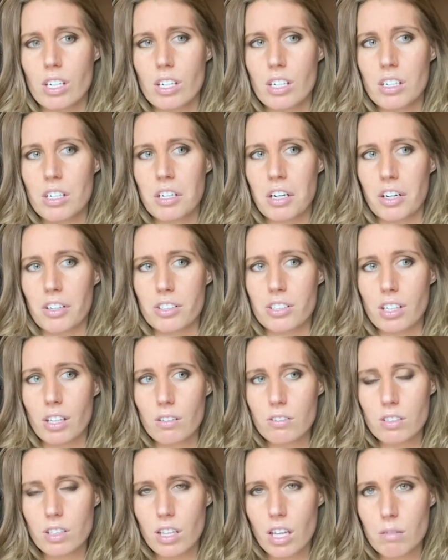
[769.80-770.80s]

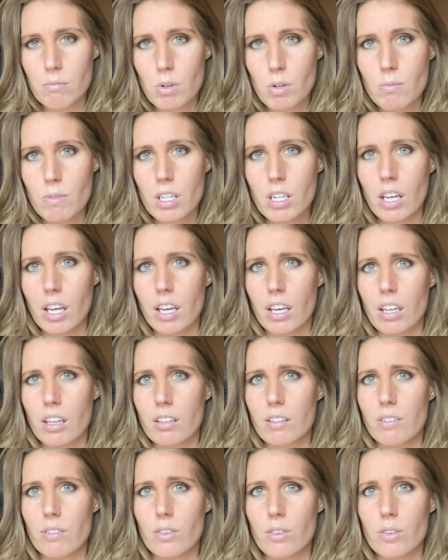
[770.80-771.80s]
ourselves in that moment
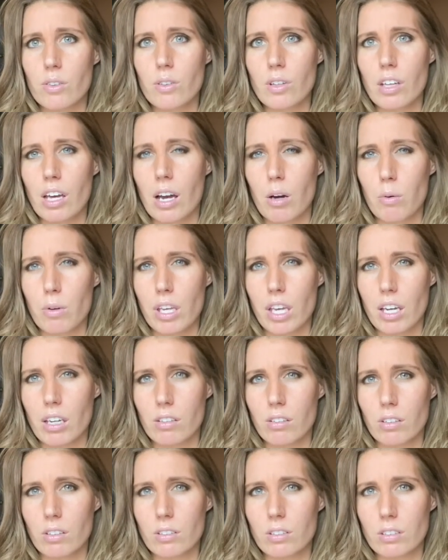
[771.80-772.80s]
and how we
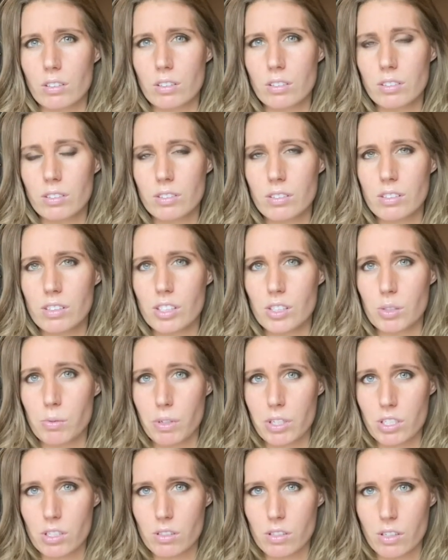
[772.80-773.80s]
handle
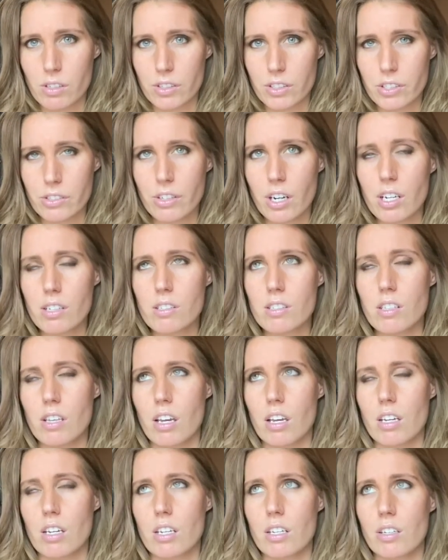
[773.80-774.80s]
situations under stress.
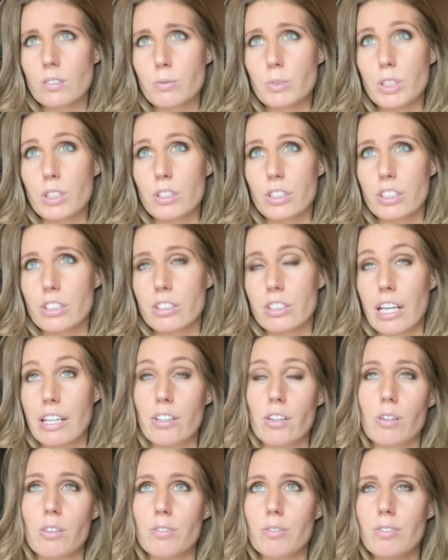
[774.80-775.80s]
And we learned, I
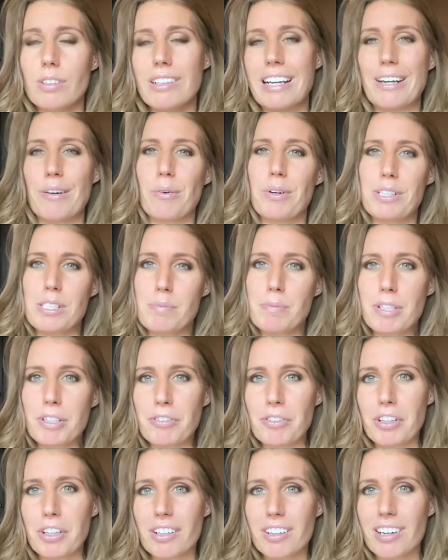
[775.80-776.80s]
know I don't want to speak
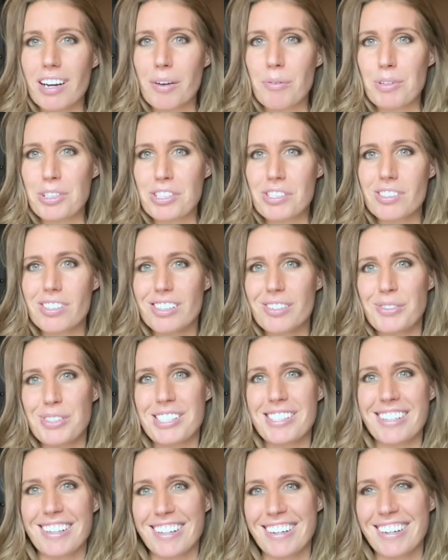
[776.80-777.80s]
for her, I wish it was
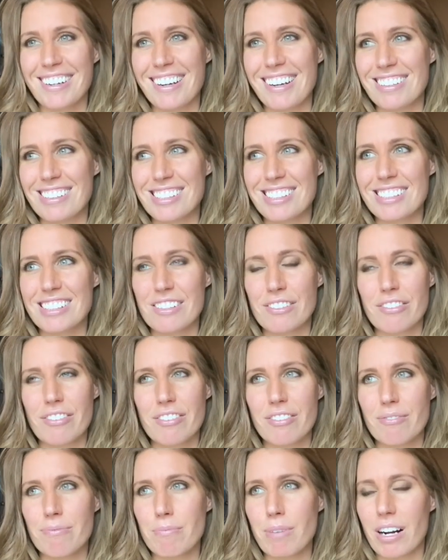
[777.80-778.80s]
here. I'll see if
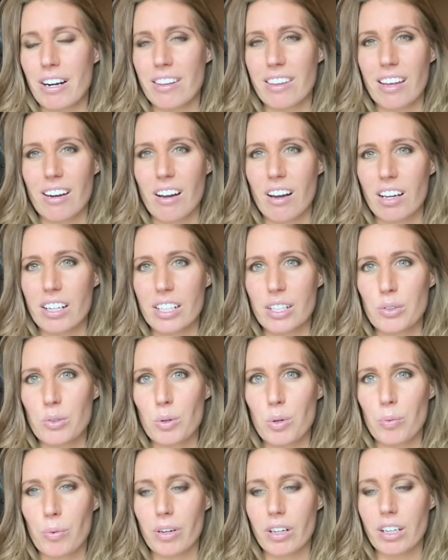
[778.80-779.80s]
part of that audio
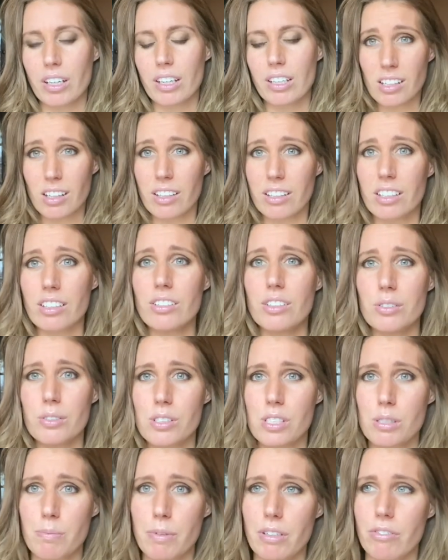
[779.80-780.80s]
will work. All I can do is speak for